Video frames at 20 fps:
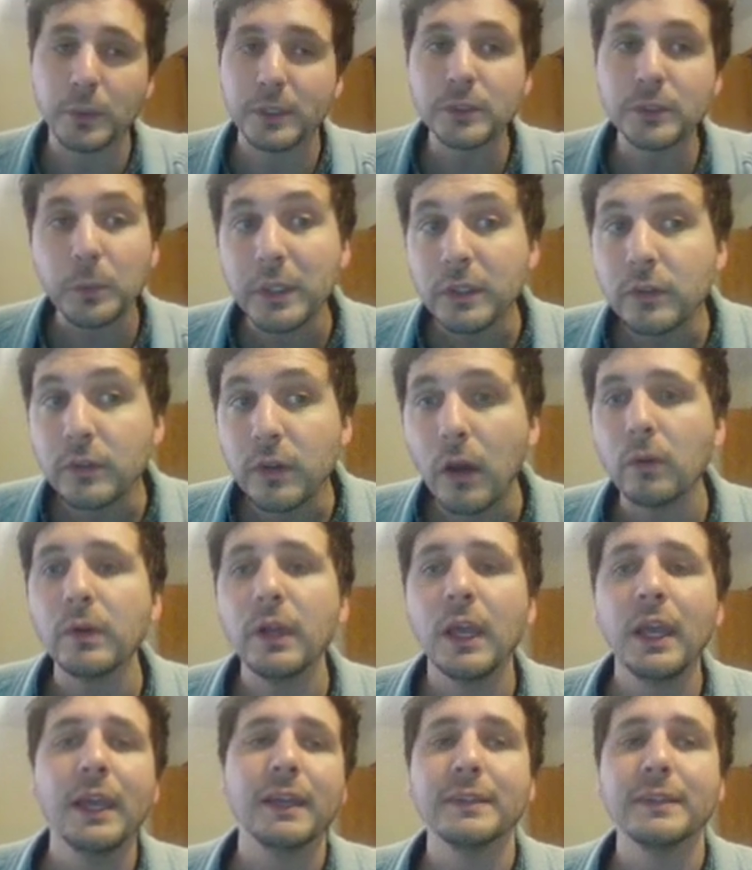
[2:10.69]
The reason we
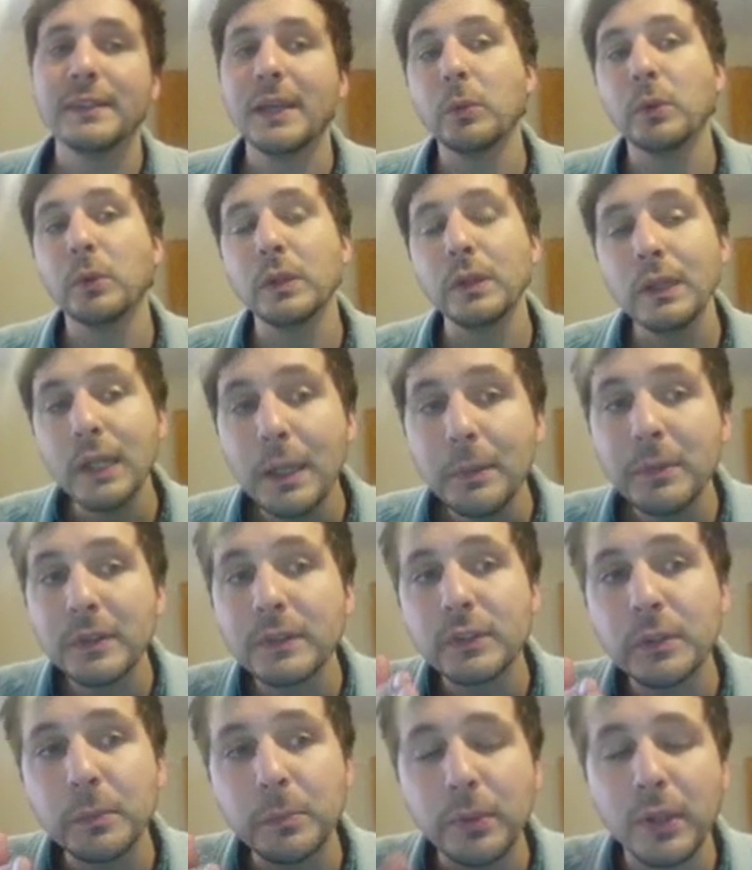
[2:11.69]
don't is that will
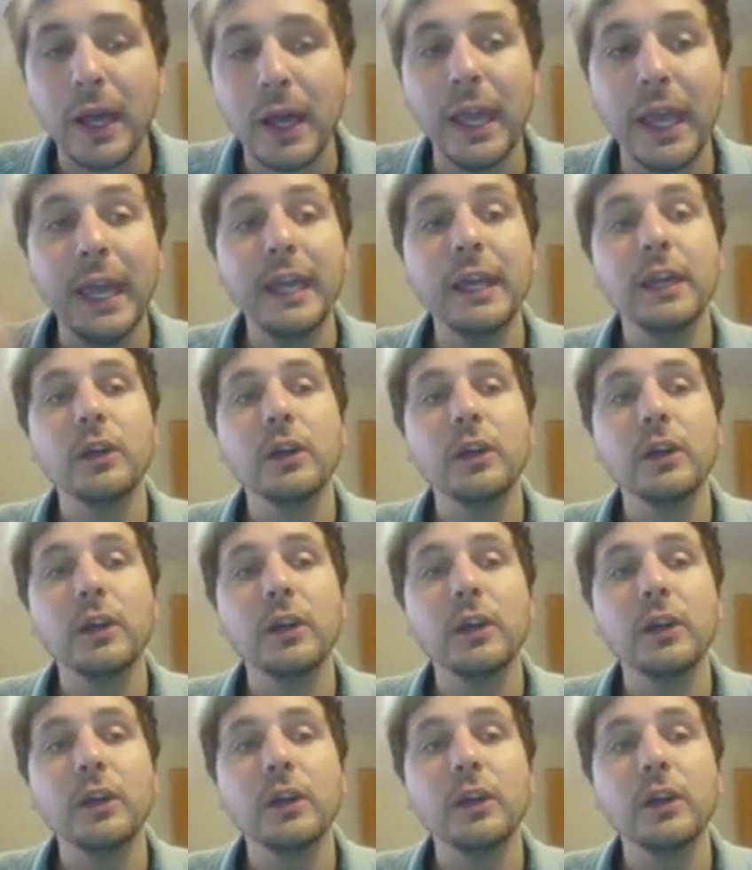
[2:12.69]
limit supply,